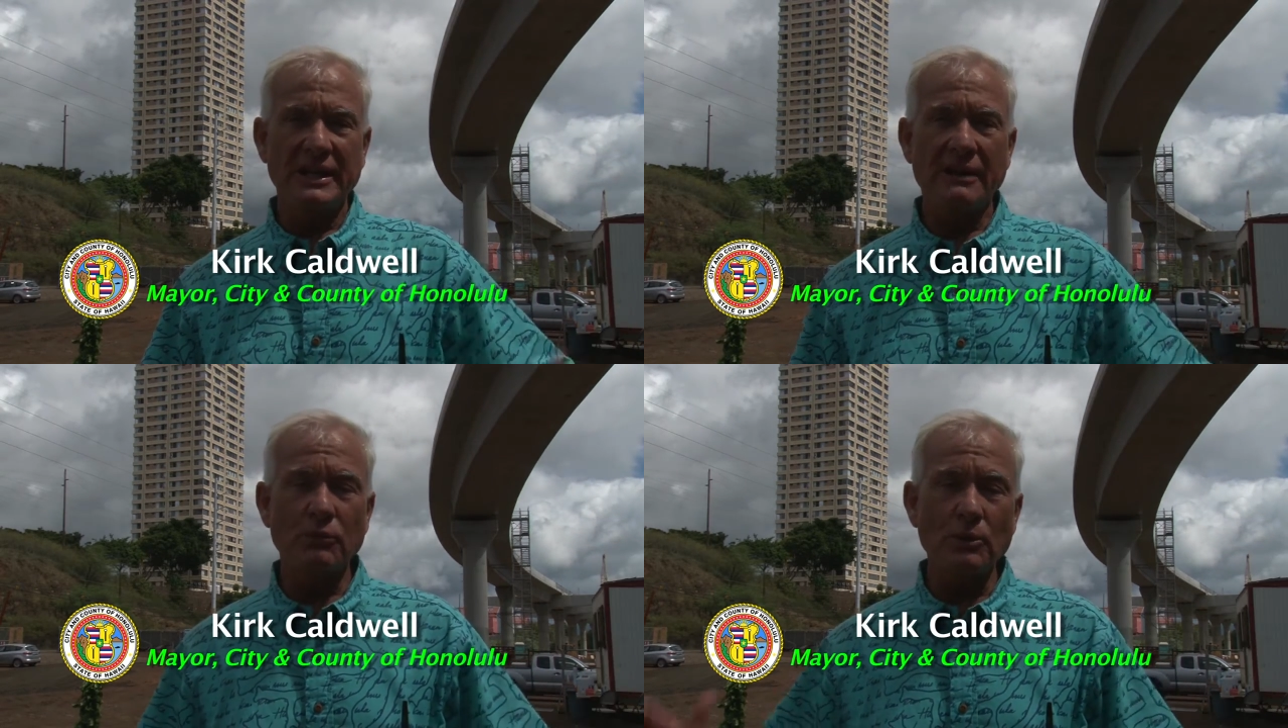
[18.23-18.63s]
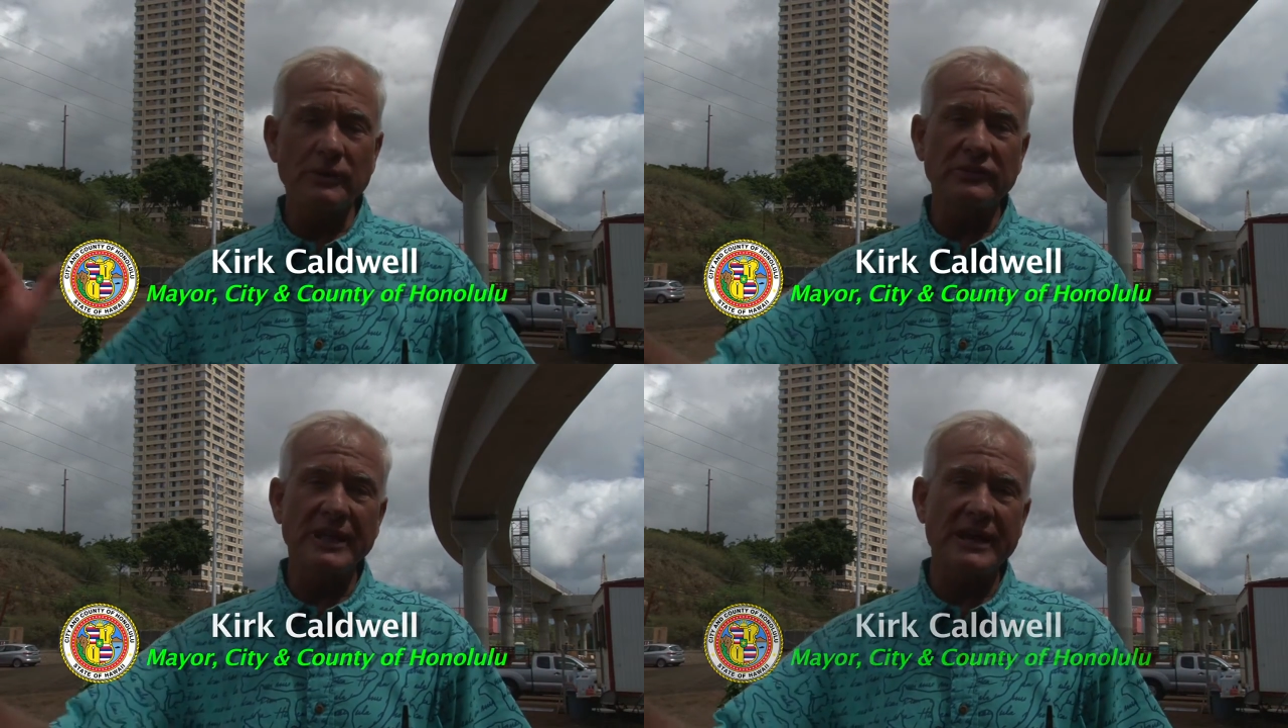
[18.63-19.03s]
And where
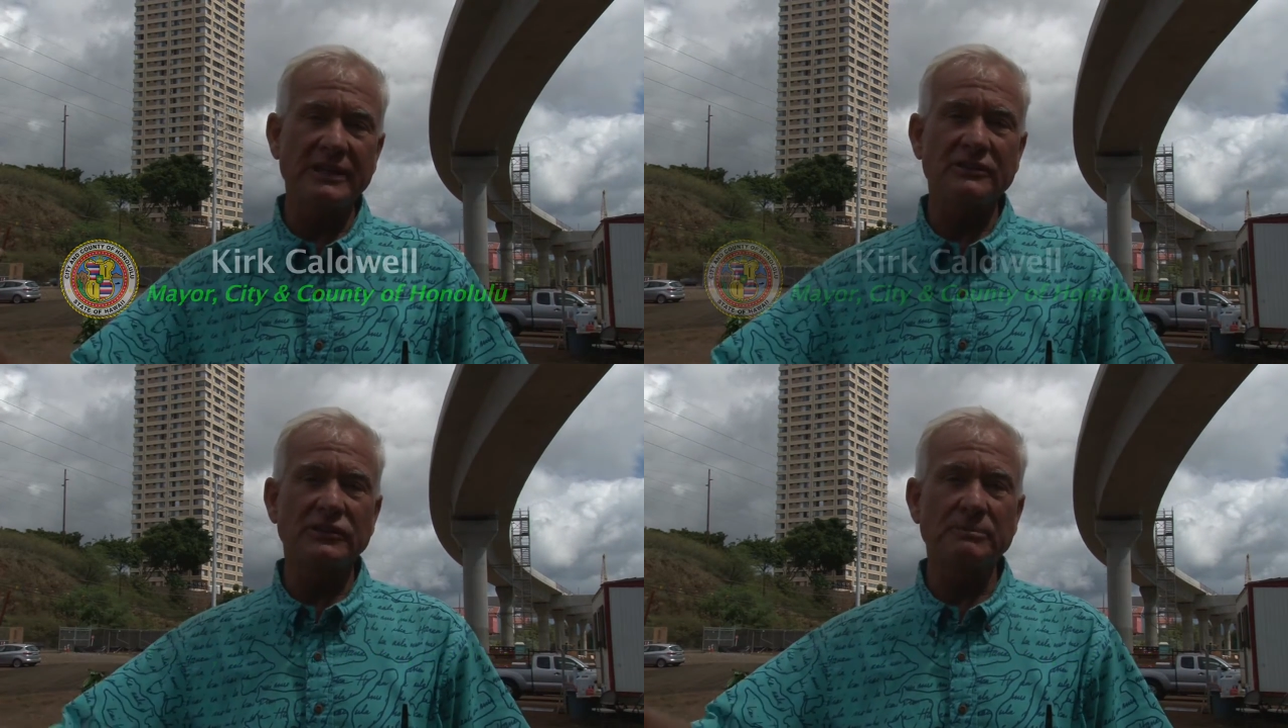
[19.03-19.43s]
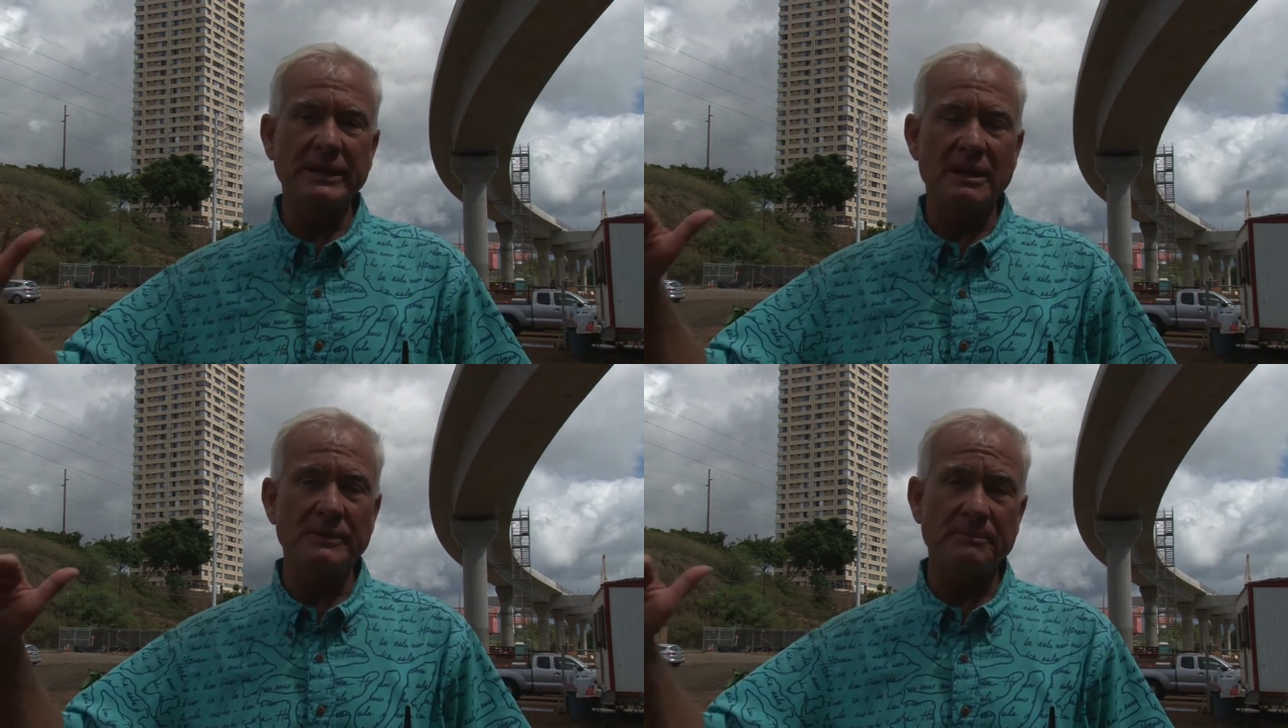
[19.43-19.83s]
we're standing is gonna
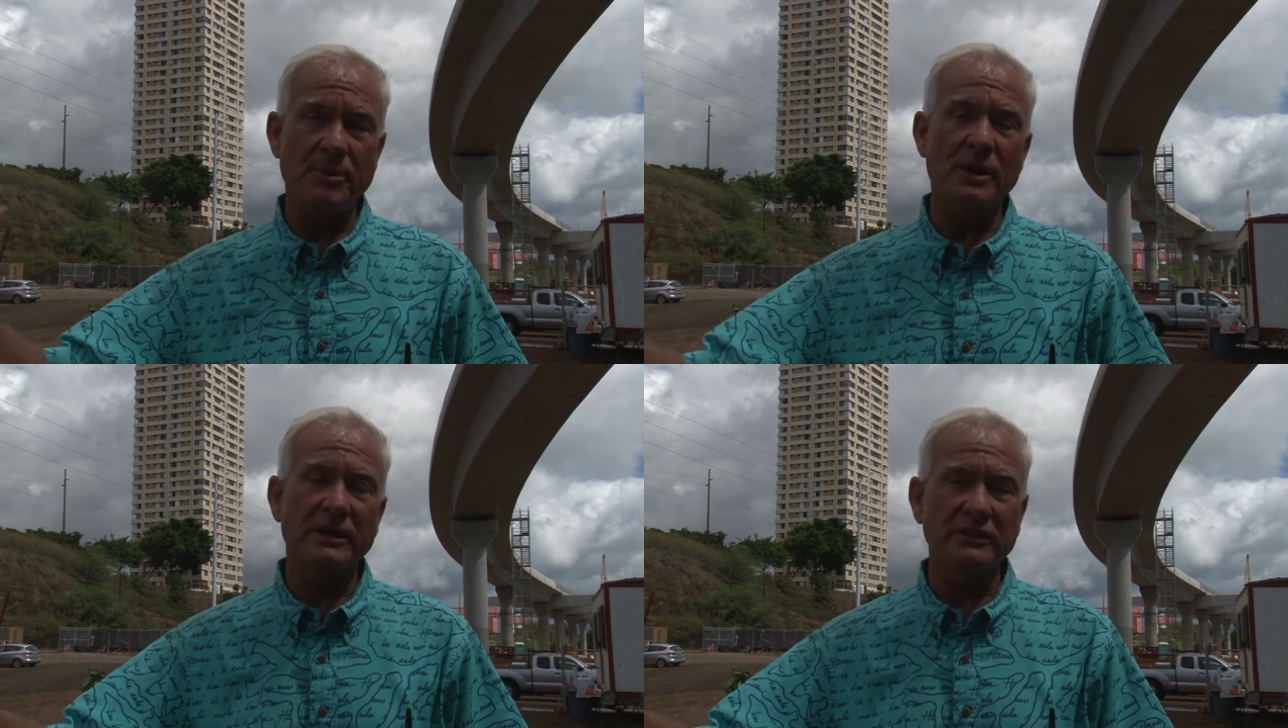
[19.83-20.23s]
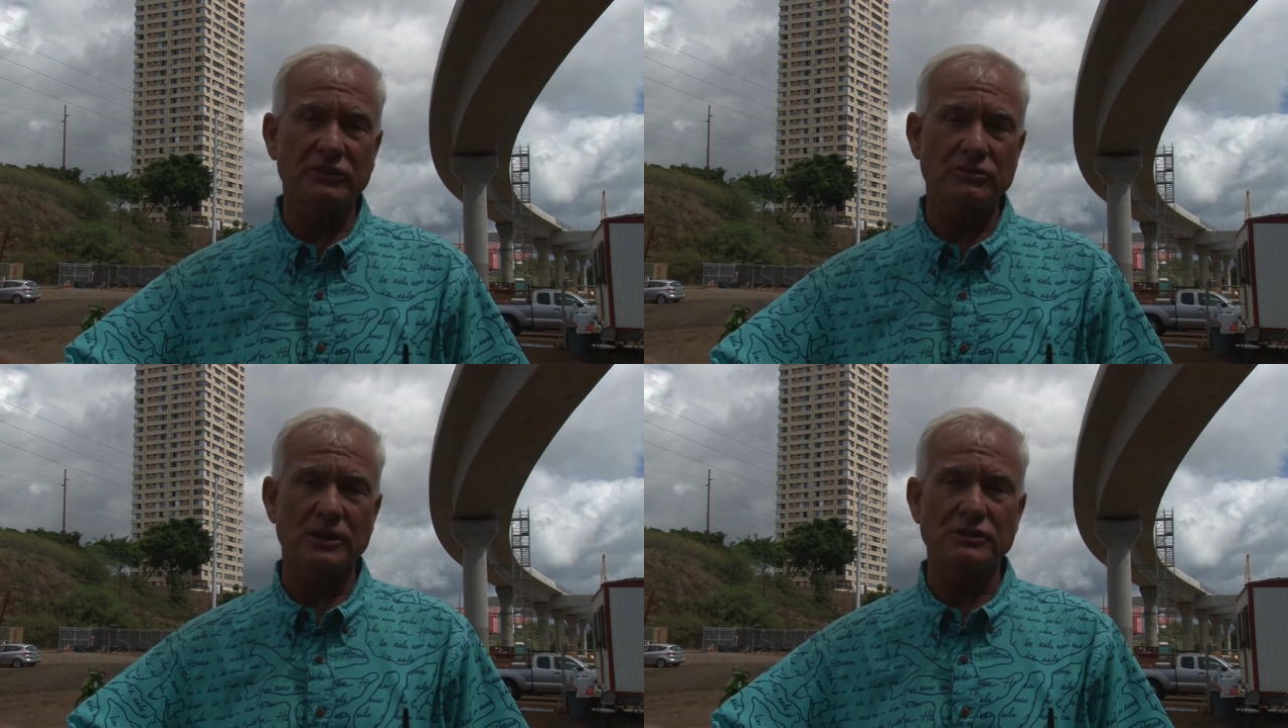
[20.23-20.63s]
become a parking
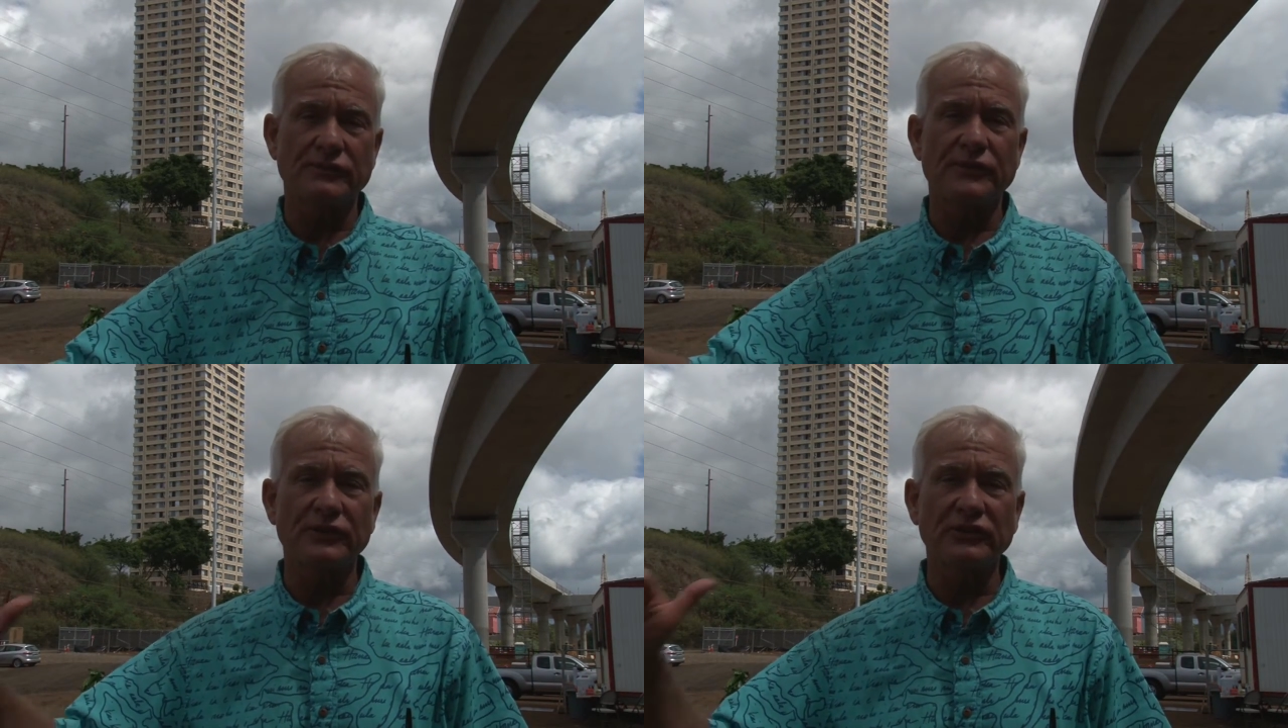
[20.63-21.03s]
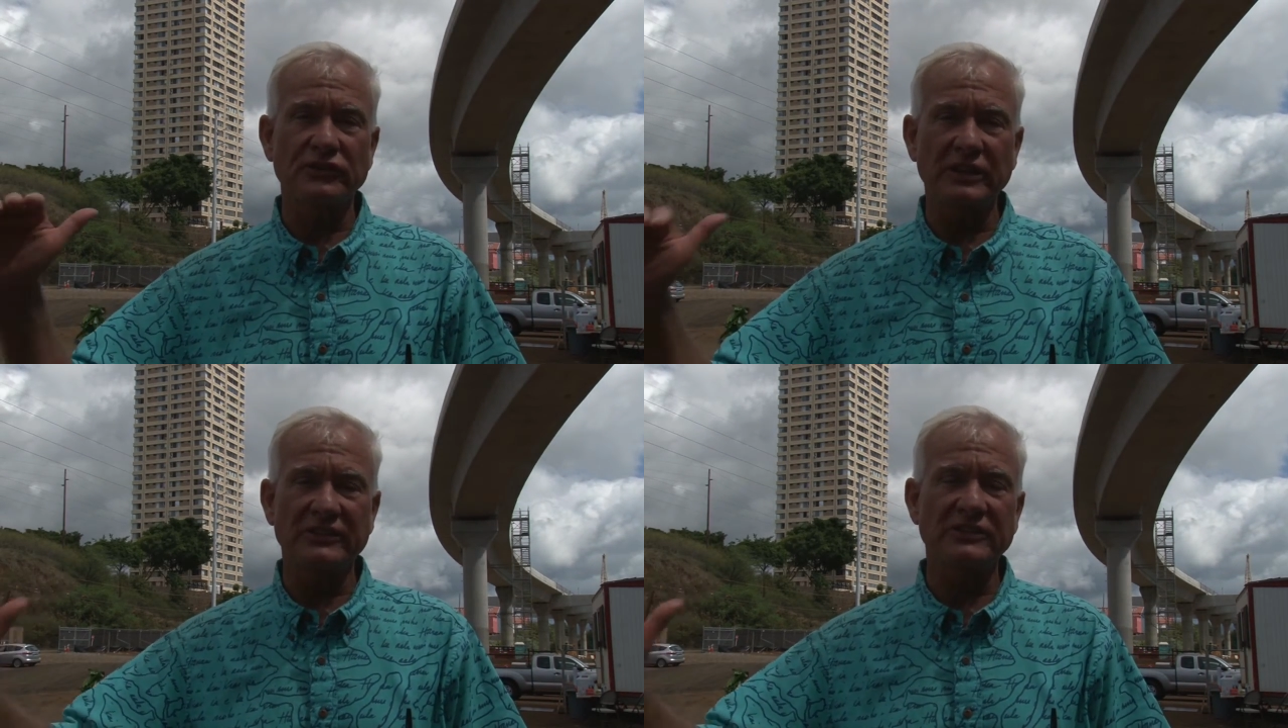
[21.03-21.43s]
structure for
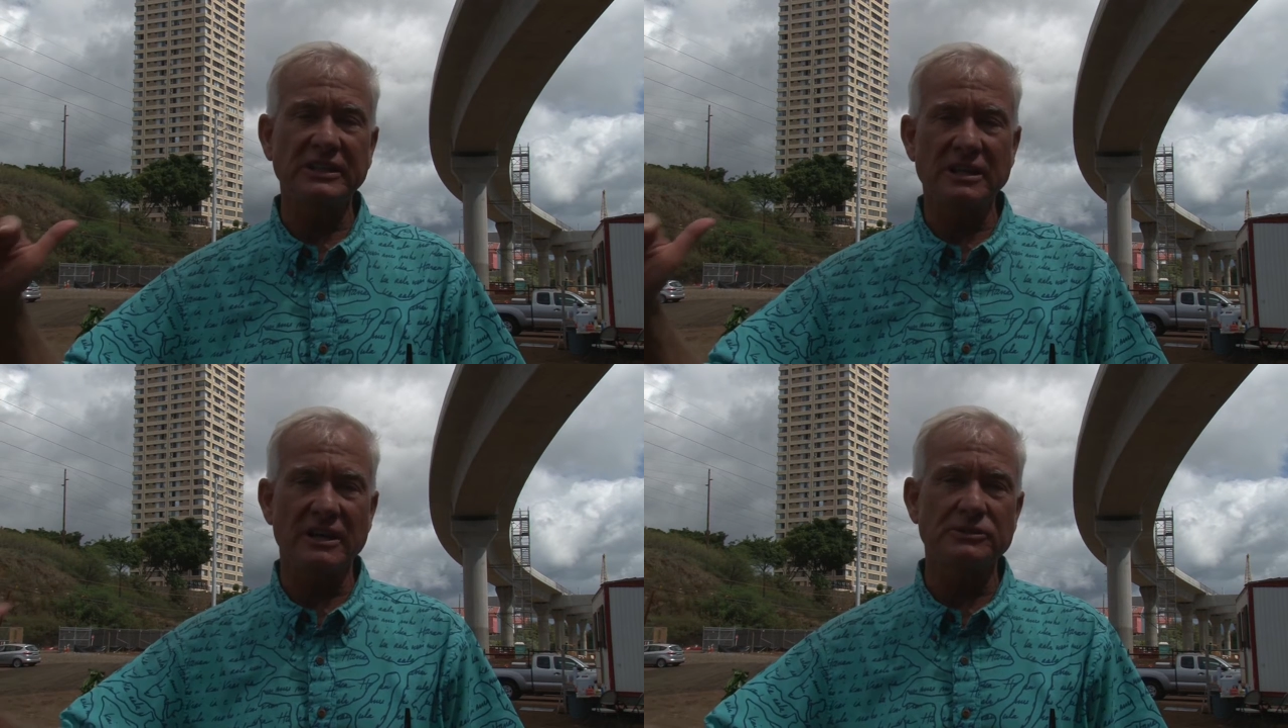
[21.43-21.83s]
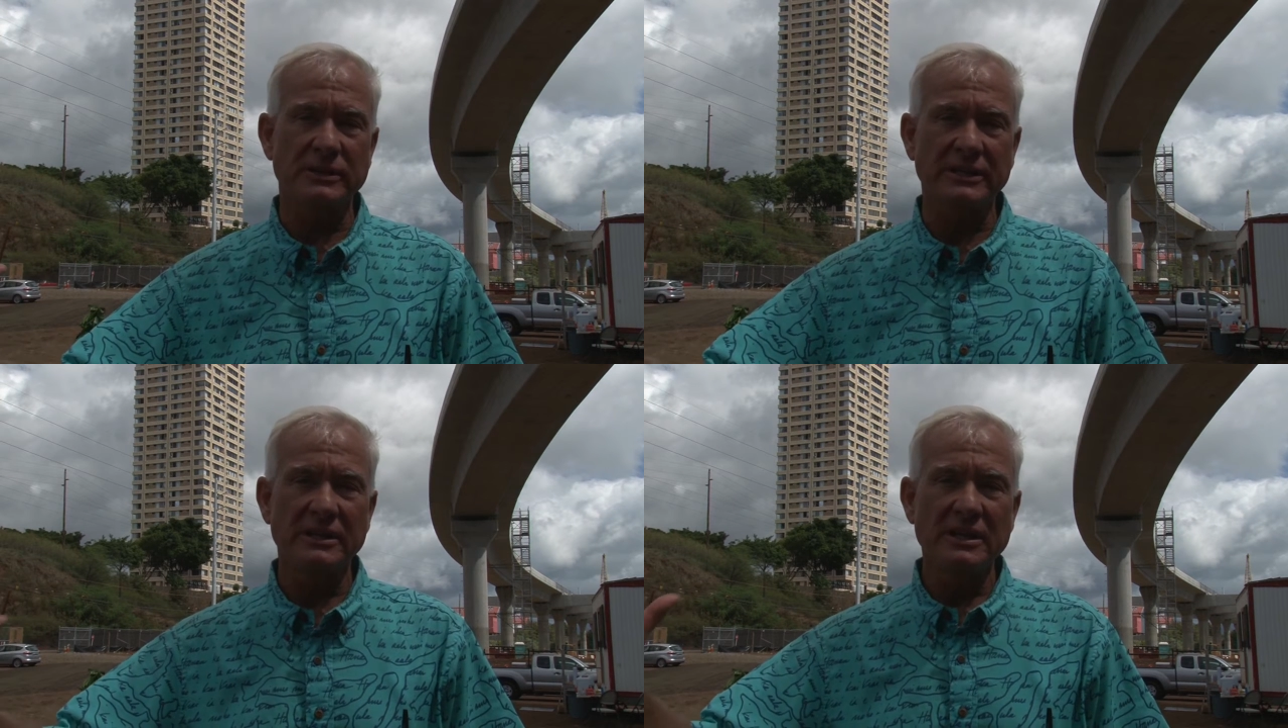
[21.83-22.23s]
1,600